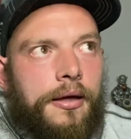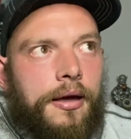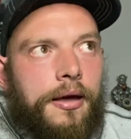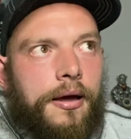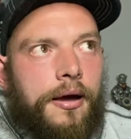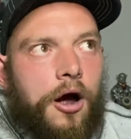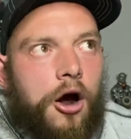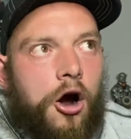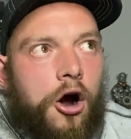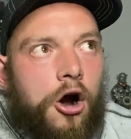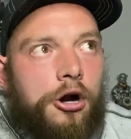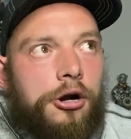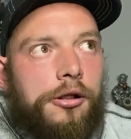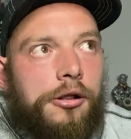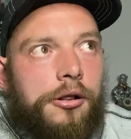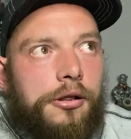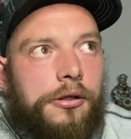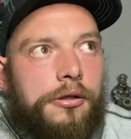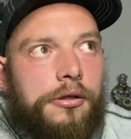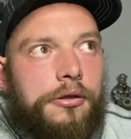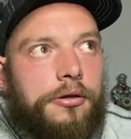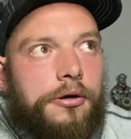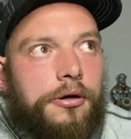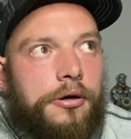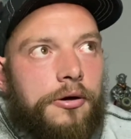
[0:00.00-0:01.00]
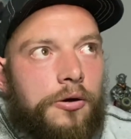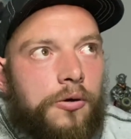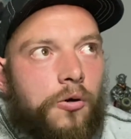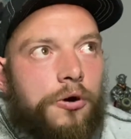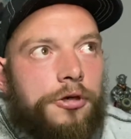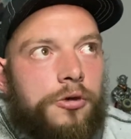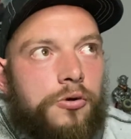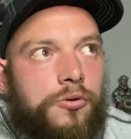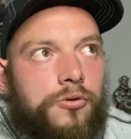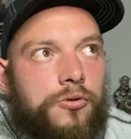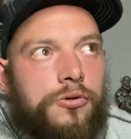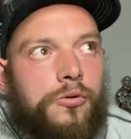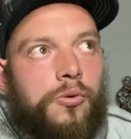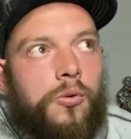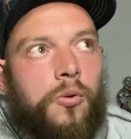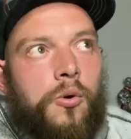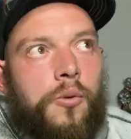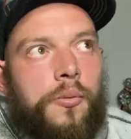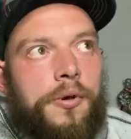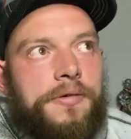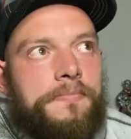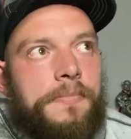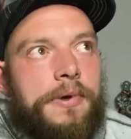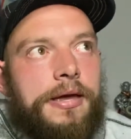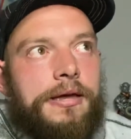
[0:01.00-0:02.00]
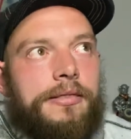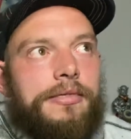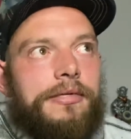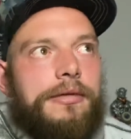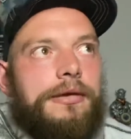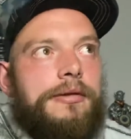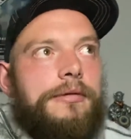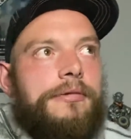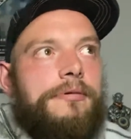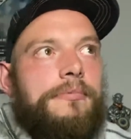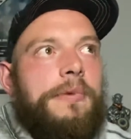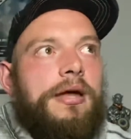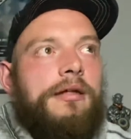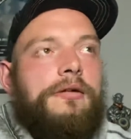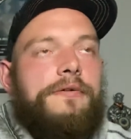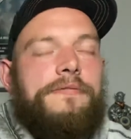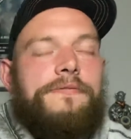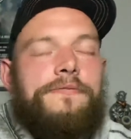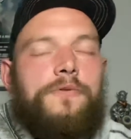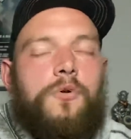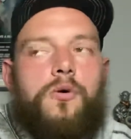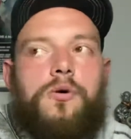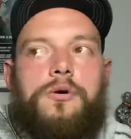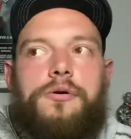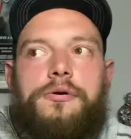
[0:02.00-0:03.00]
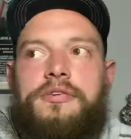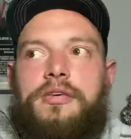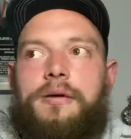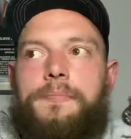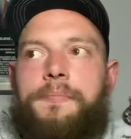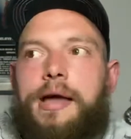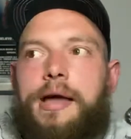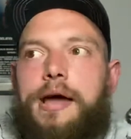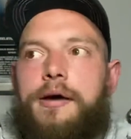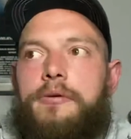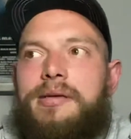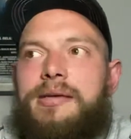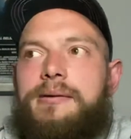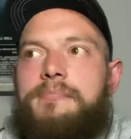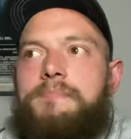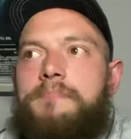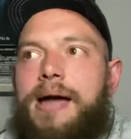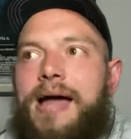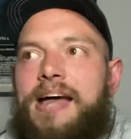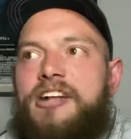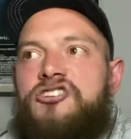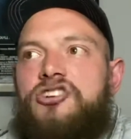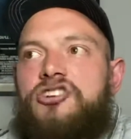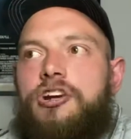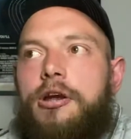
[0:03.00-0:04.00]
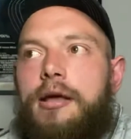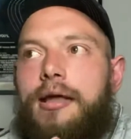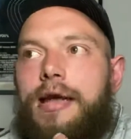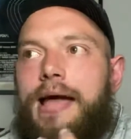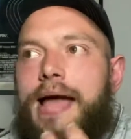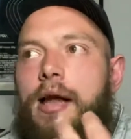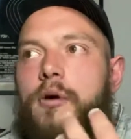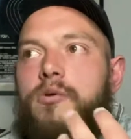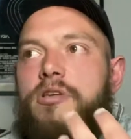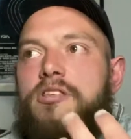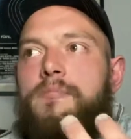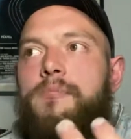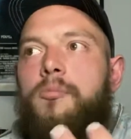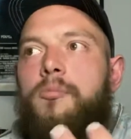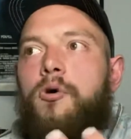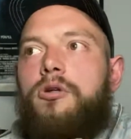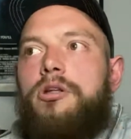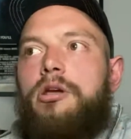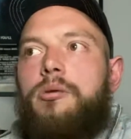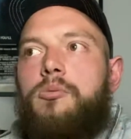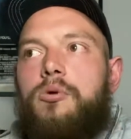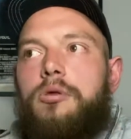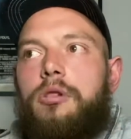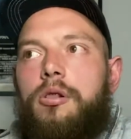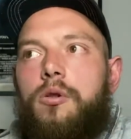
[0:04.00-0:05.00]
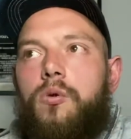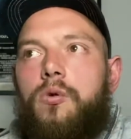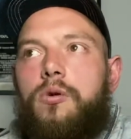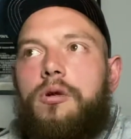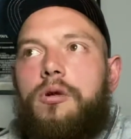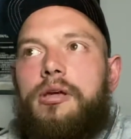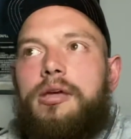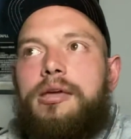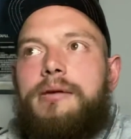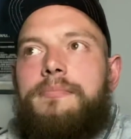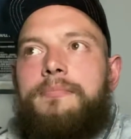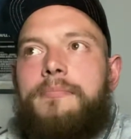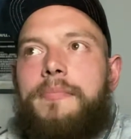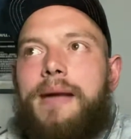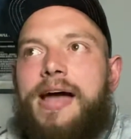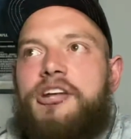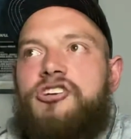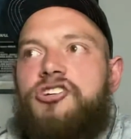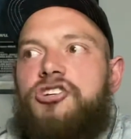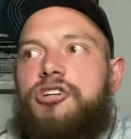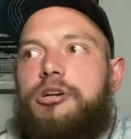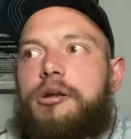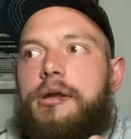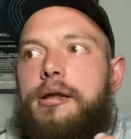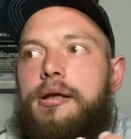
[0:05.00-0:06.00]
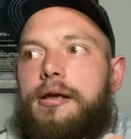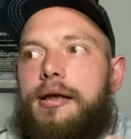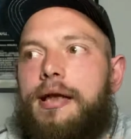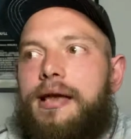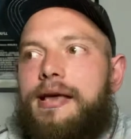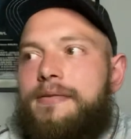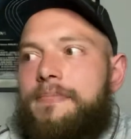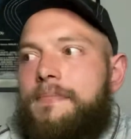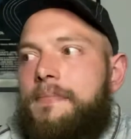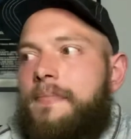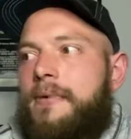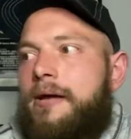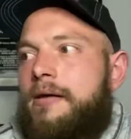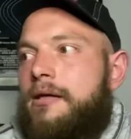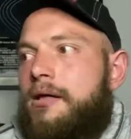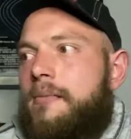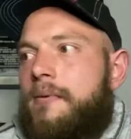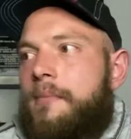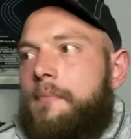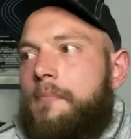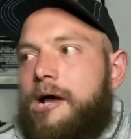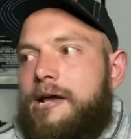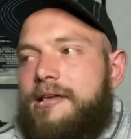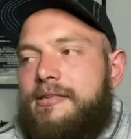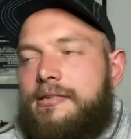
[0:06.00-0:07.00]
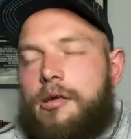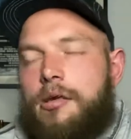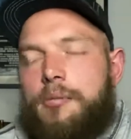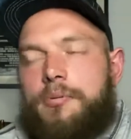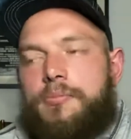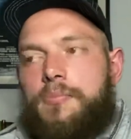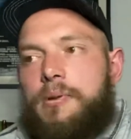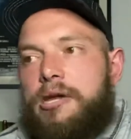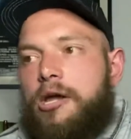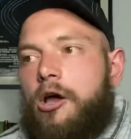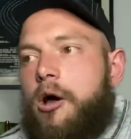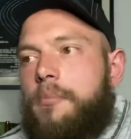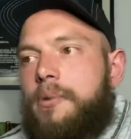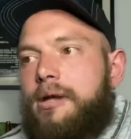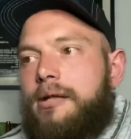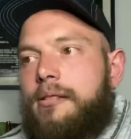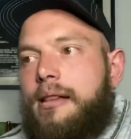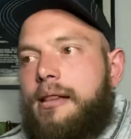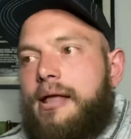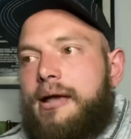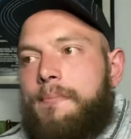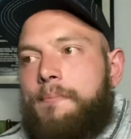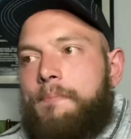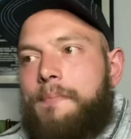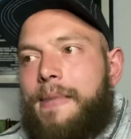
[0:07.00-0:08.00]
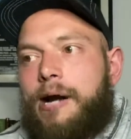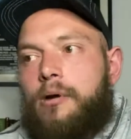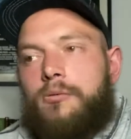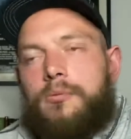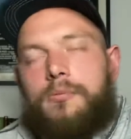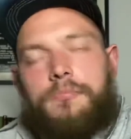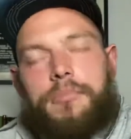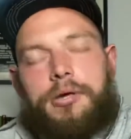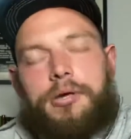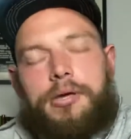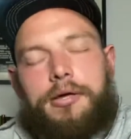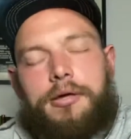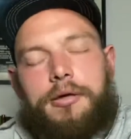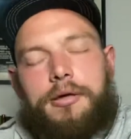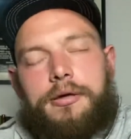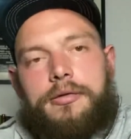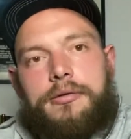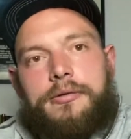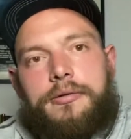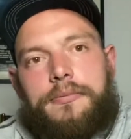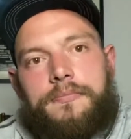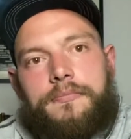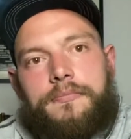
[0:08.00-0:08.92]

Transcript: Arnold used to always make these metaphors about imagining how his body would look, imagining his biceps becoming like mountain peaks.